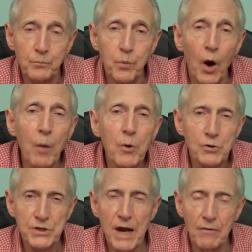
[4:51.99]

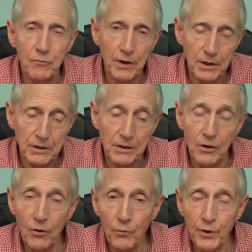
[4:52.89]
almost have ready to
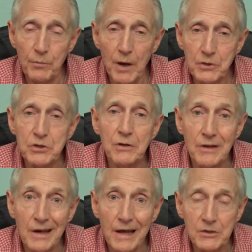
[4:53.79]
go. We mentioned
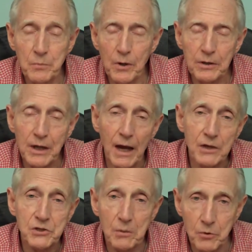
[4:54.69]
the last
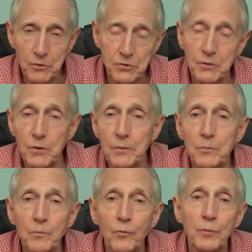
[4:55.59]
broadcast, some of those that
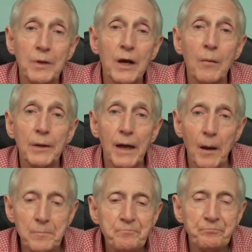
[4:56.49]
would be coming
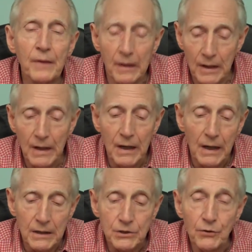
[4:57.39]
up.
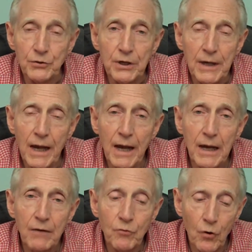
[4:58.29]
So
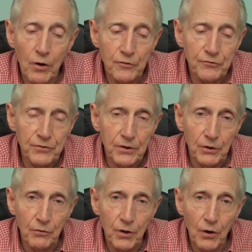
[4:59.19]
today, of course,
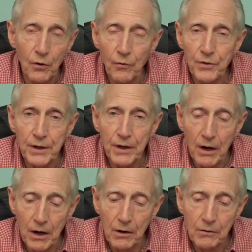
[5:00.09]
you know that
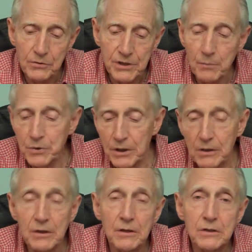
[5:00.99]
our subject
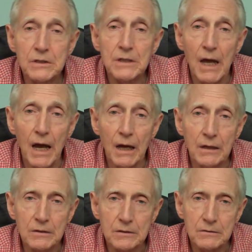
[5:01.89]
is,
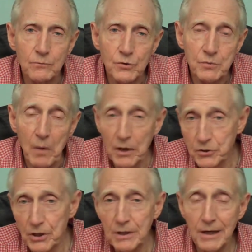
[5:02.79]
as was
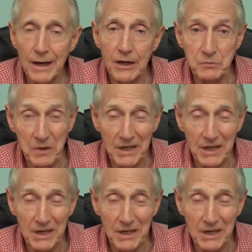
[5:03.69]
mentioned and has been